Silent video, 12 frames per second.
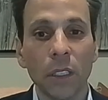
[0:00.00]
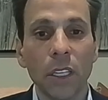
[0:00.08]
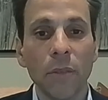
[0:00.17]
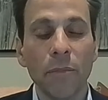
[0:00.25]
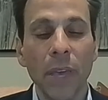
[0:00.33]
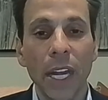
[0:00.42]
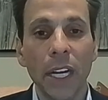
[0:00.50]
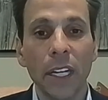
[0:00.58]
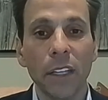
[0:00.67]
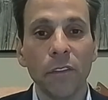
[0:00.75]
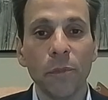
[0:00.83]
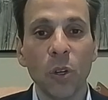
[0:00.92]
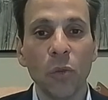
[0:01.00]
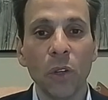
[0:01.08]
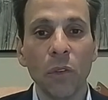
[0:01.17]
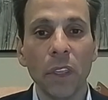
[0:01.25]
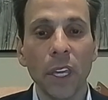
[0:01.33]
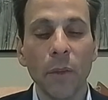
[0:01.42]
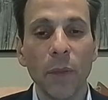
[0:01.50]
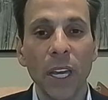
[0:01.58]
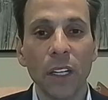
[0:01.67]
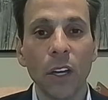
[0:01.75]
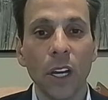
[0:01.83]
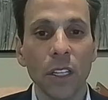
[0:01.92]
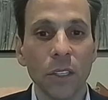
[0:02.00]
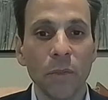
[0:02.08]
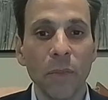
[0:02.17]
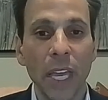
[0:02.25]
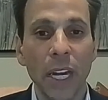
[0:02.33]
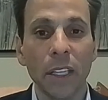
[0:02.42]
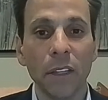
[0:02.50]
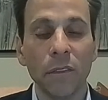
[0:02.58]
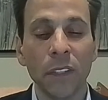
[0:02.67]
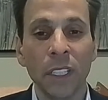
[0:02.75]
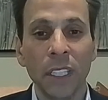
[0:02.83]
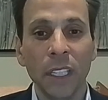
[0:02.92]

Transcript: competitive, but when we think about cost competitive,